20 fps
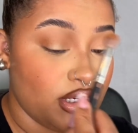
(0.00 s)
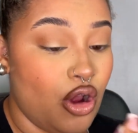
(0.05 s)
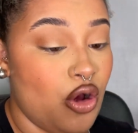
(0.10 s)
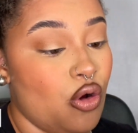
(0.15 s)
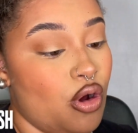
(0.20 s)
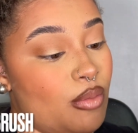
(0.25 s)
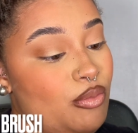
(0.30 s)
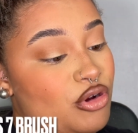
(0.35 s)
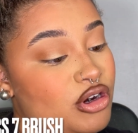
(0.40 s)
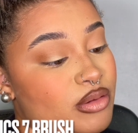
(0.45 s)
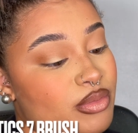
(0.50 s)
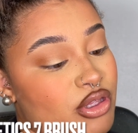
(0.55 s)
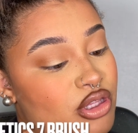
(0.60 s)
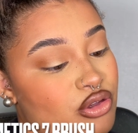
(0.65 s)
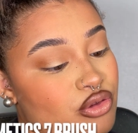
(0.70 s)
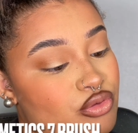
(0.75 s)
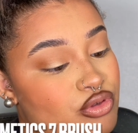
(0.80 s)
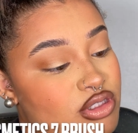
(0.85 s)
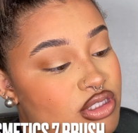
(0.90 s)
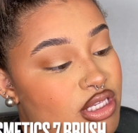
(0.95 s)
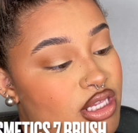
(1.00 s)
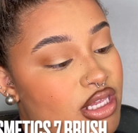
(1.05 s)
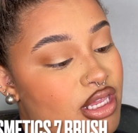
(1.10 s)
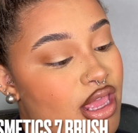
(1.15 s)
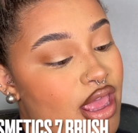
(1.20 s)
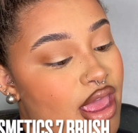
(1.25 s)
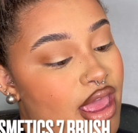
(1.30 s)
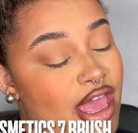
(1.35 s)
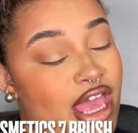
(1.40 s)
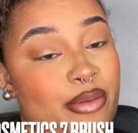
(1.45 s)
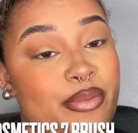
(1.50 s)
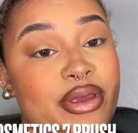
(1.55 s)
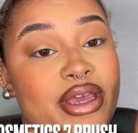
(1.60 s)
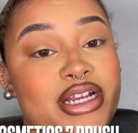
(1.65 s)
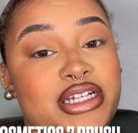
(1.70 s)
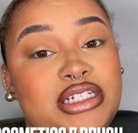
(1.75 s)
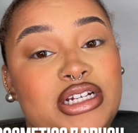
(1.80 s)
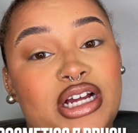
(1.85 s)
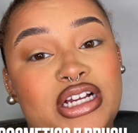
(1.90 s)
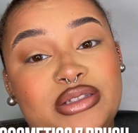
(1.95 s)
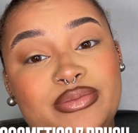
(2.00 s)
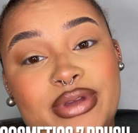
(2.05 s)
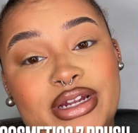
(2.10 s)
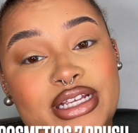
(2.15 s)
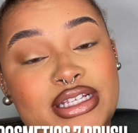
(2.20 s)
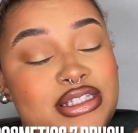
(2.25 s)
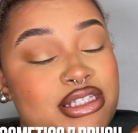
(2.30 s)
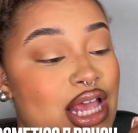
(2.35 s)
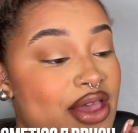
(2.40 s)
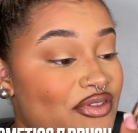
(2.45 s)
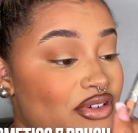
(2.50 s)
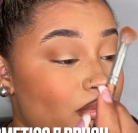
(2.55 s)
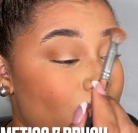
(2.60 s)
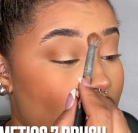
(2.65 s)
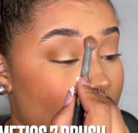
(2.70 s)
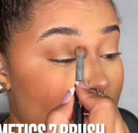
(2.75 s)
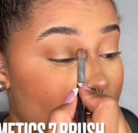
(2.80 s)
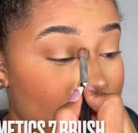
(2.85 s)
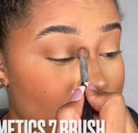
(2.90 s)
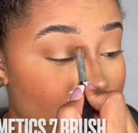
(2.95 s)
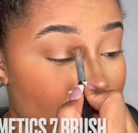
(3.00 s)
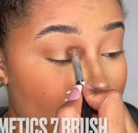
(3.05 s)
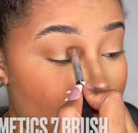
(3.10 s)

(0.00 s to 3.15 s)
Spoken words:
Oh, I'm going to be using a BH Cosmetics 7 brush.